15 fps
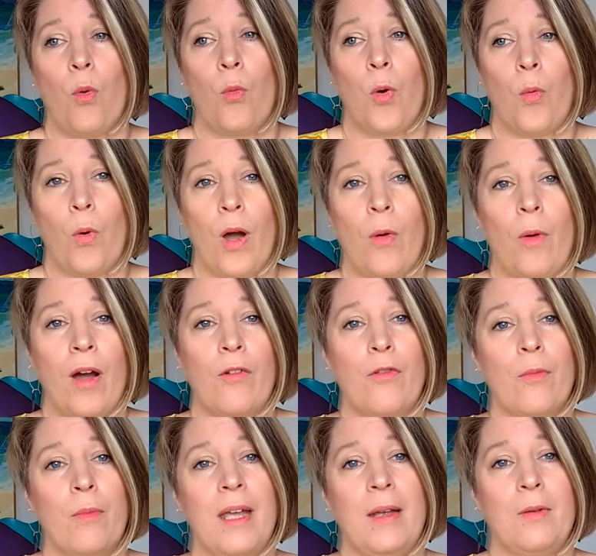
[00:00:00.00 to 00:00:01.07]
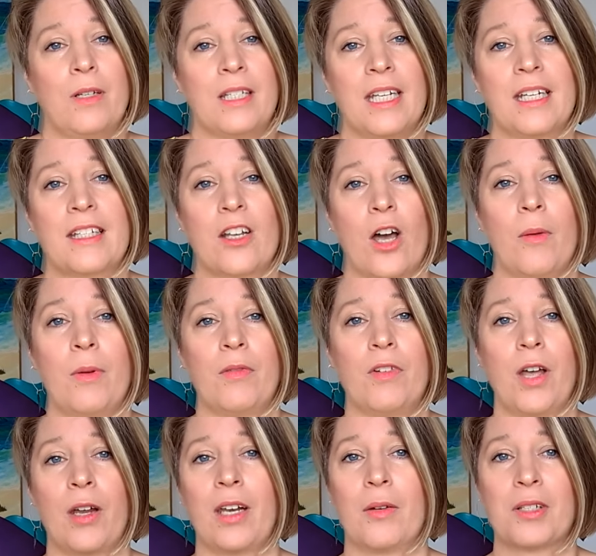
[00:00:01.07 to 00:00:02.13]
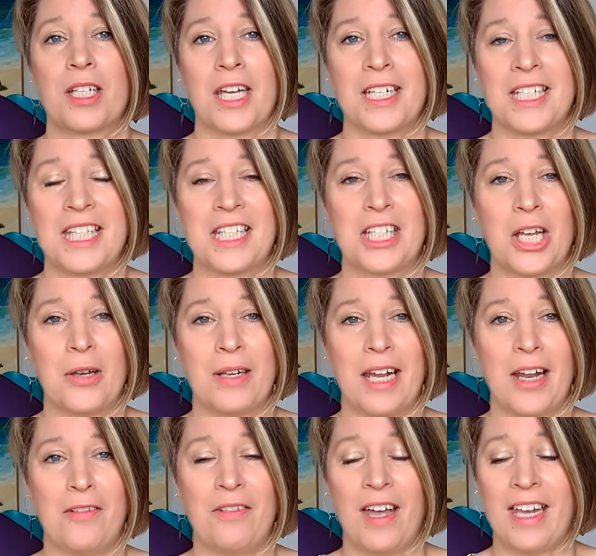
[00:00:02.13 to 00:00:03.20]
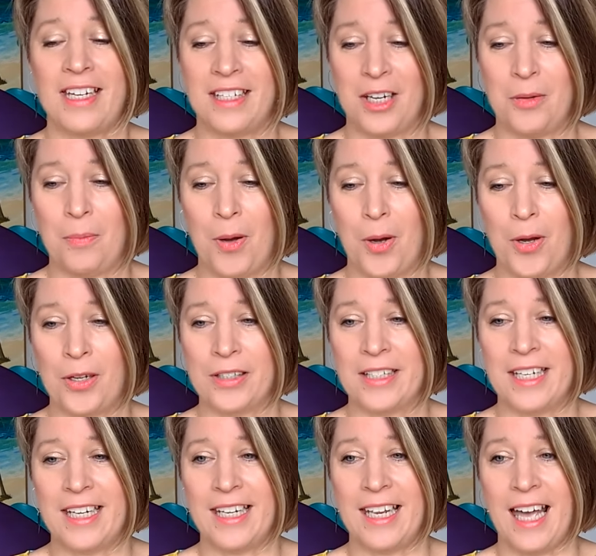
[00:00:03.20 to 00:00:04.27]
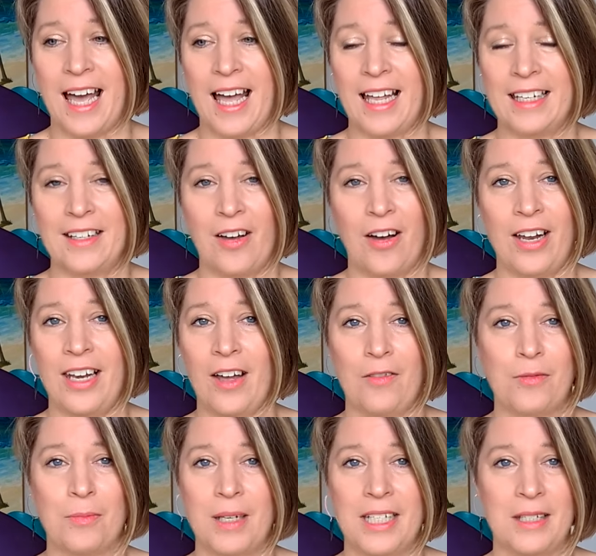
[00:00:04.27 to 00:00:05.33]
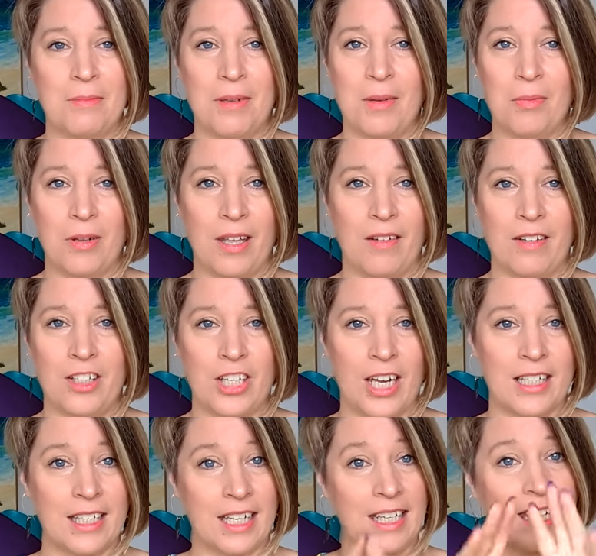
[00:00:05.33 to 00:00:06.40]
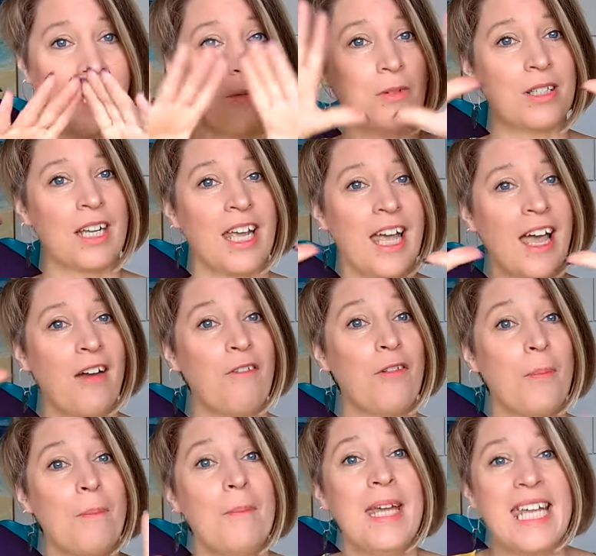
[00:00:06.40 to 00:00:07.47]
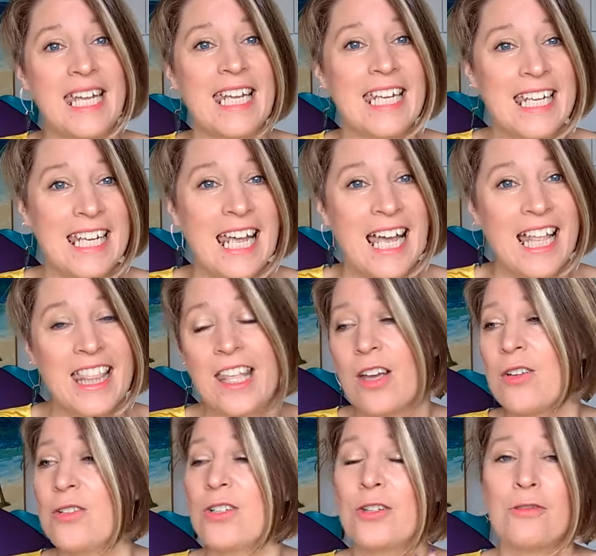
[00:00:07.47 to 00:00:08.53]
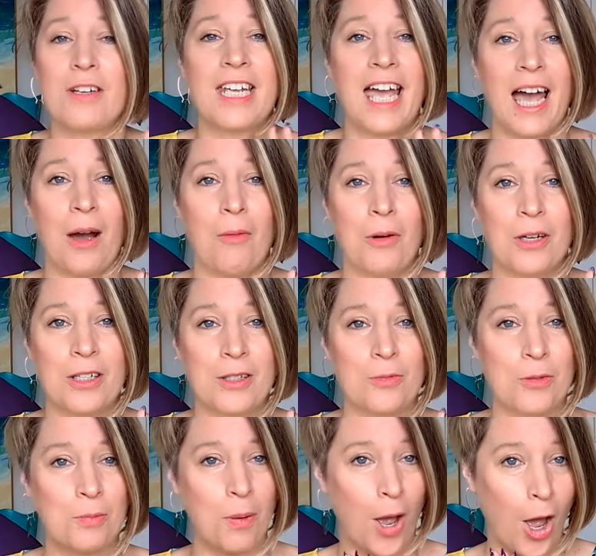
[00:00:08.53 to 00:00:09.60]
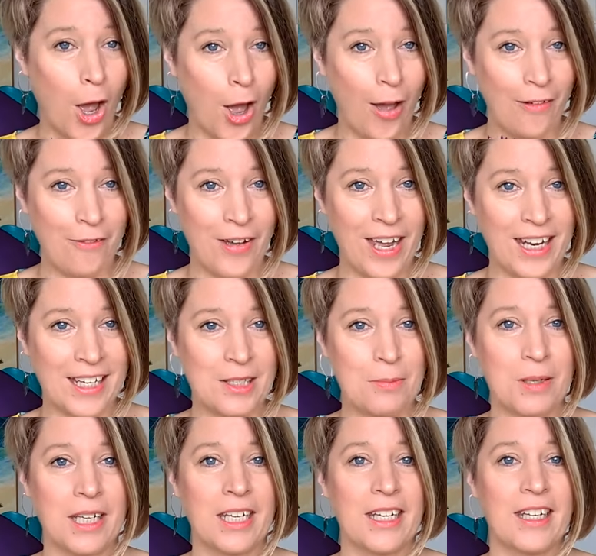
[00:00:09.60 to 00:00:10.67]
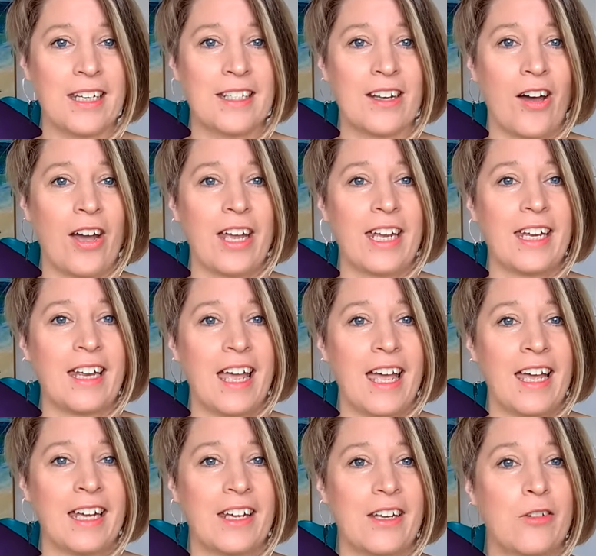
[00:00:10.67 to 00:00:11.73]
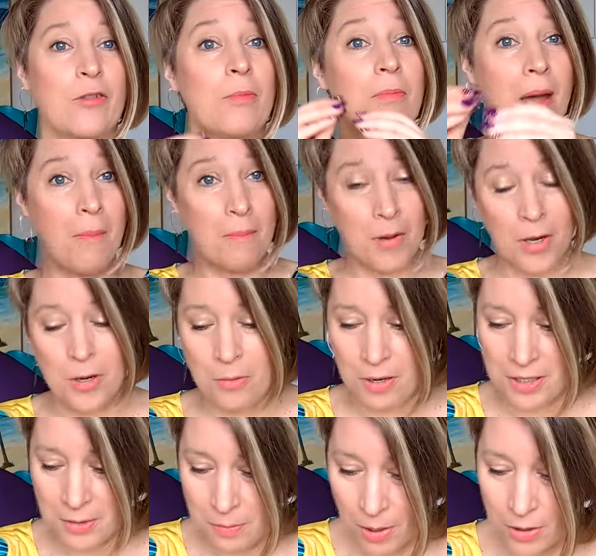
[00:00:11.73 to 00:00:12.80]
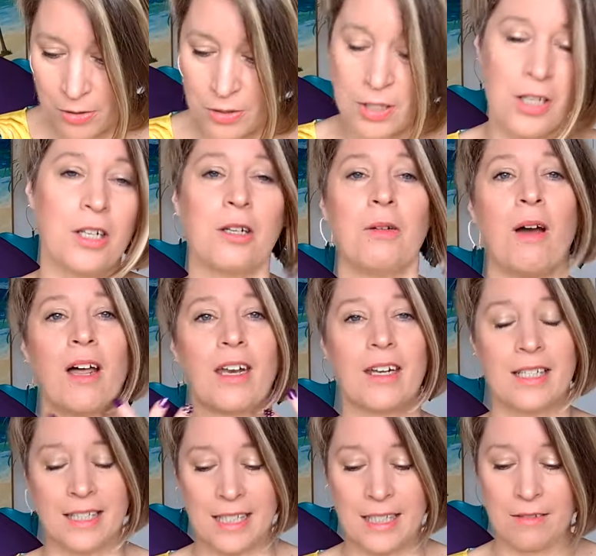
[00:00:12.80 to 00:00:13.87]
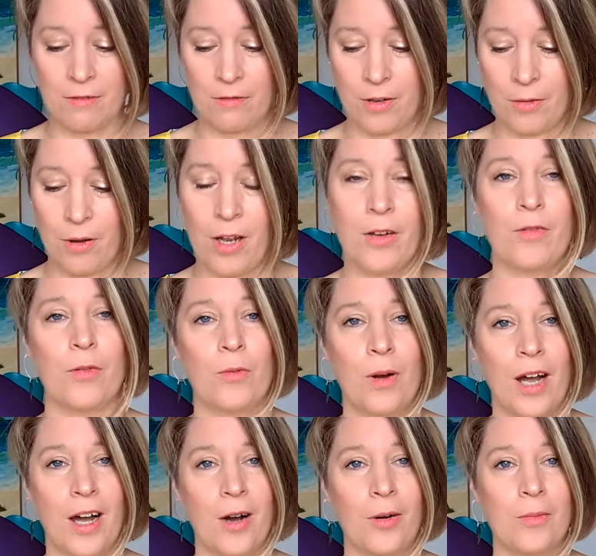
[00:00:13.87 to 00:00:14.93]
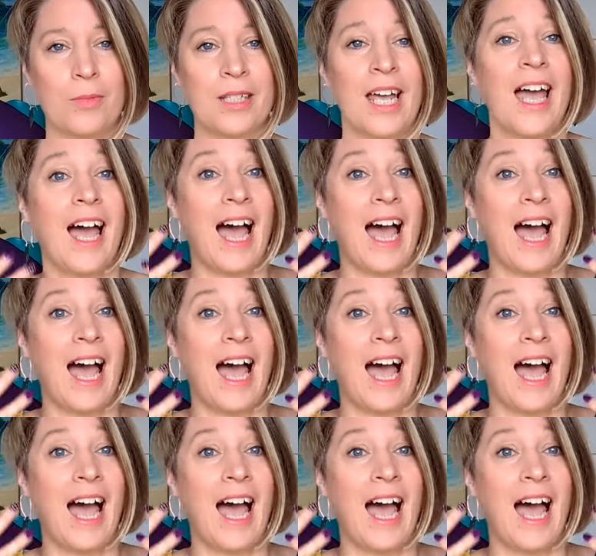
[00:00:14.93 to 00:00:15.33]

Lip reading: worked well for me was the excitement of knowing I was going to the Sew Yellow for Endo party, and I loved meeting people there and chatting. And that was, for me, those 3 hours was perfect because I could remember who I spoke to and I didn't feel overwhelmed.